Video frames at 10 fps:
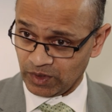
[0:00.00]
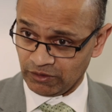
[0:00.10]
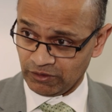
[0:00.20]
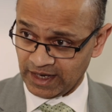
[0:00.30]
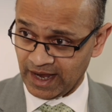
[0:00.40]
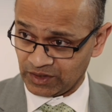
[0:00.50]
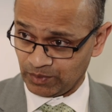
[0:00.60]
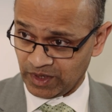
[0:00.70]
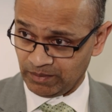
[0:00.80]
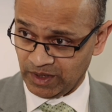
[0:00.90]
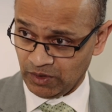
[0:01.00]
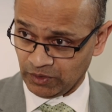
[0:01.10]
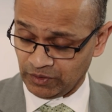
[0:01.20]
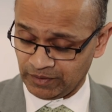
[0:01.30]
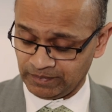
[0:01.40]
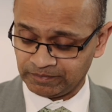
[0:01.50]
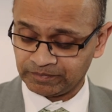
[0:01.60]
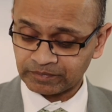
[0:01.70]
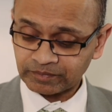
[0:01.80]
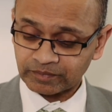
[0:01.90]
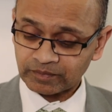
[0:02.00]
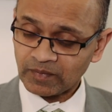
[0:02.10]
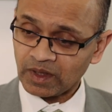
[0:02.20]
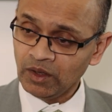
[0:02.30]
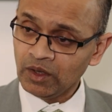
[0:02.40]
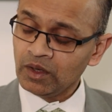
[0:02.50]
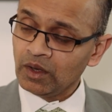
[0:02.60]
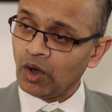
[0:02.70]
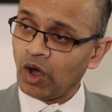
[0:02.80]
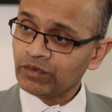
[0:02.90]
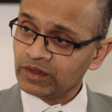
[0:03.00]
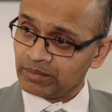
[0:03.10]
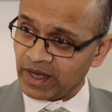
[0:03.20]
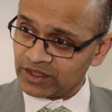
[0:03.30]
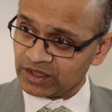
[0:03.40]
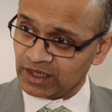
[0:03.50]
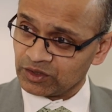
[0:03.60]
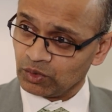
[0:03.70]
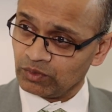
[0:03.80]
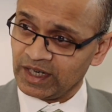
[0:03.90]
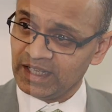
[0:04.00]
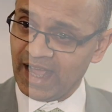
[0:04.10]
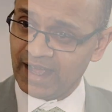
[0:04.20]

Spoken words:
whether it has spread beyond. Often the patient has already